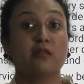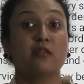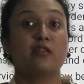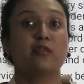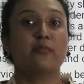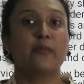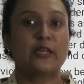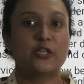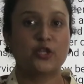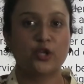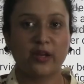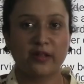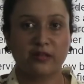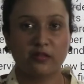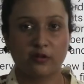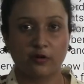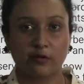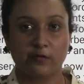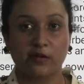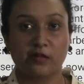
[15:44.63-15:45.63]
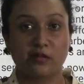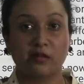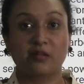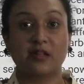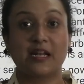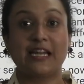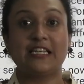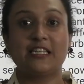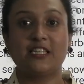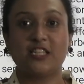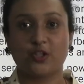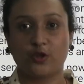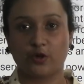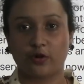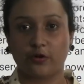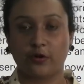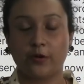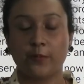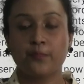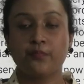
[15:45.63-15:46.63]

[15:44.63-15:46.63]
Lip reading: the specialized services like teacher,